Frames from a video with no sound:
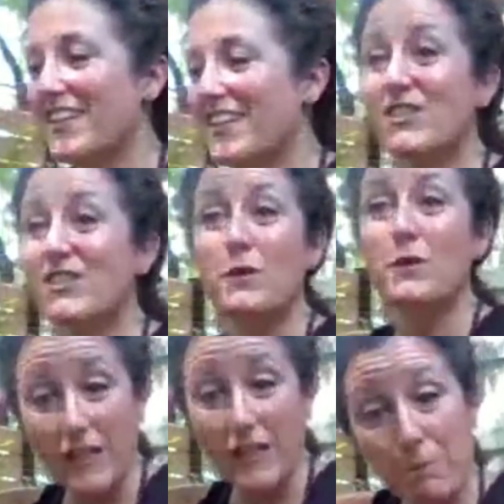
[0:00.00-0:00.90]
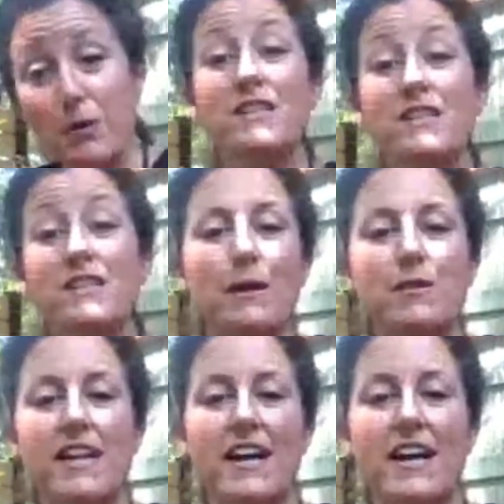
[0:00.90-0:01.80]
so when he puts the
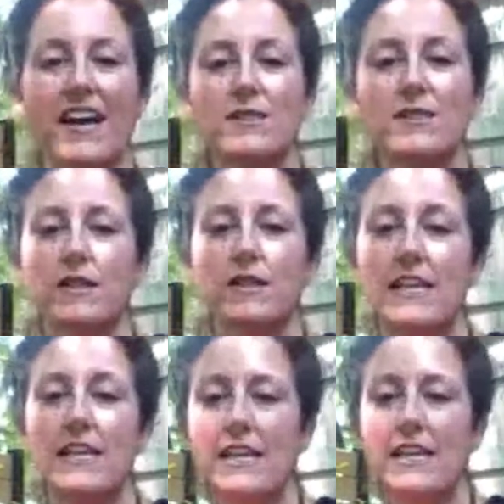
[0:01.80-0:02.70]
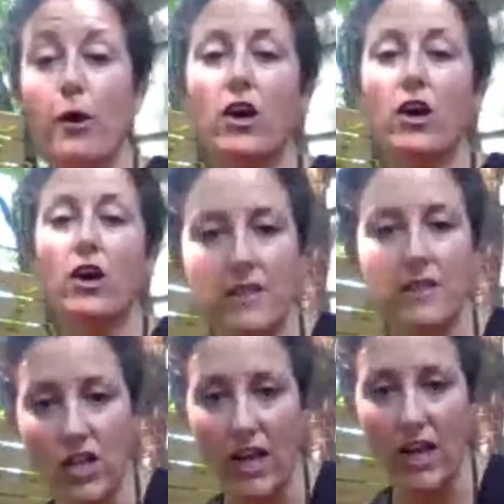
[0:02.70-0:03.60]
hammer down, that's when he
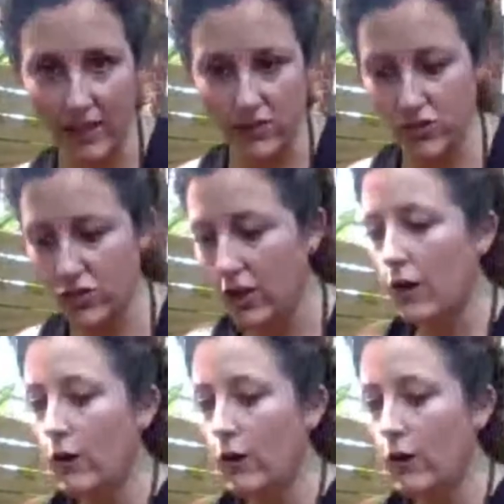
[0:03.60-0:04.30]
imparted change.